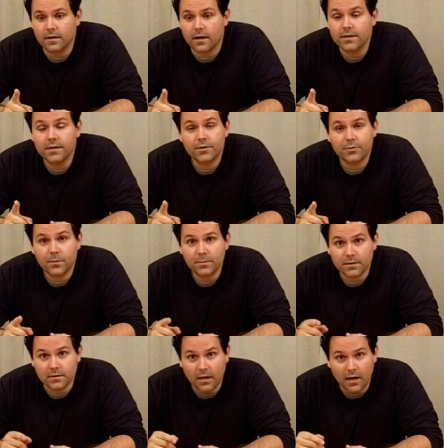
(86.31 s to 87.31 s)

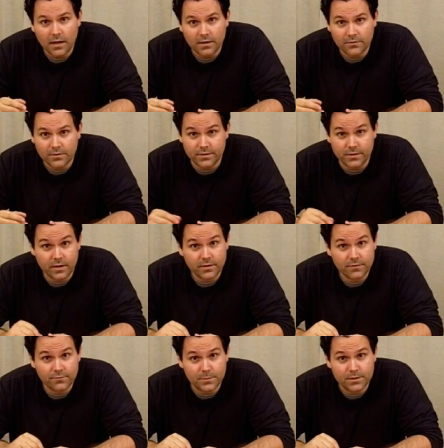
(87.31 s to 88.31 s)
uninterrupted line of
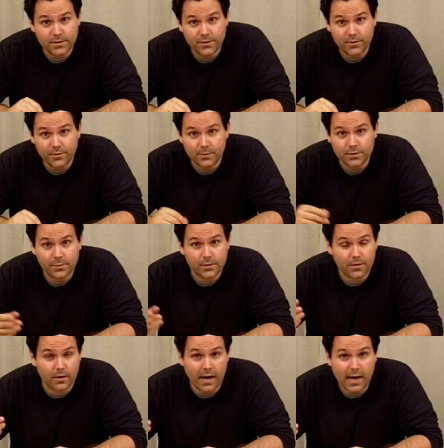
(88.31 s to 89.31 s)
conductive material
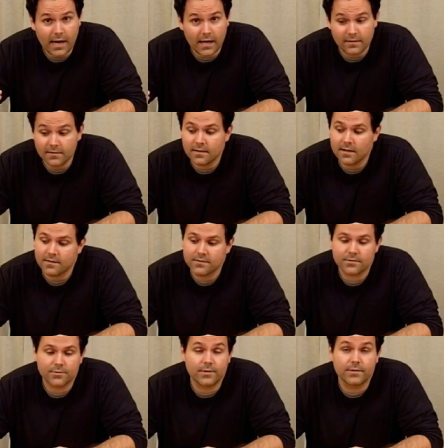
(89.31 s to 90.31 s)
between our hand and
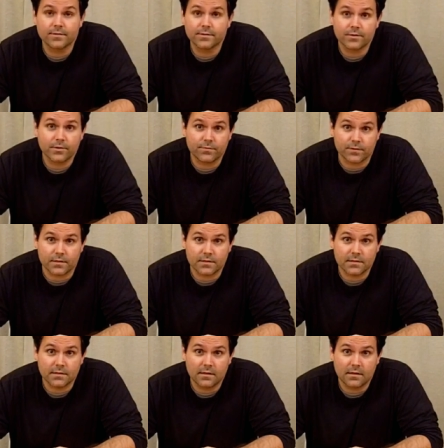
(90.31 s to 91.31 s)
the screen's
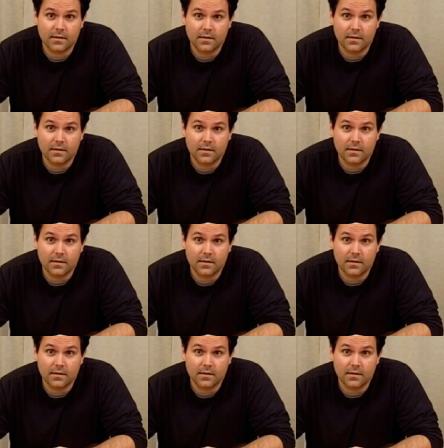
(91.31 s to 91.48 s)
surface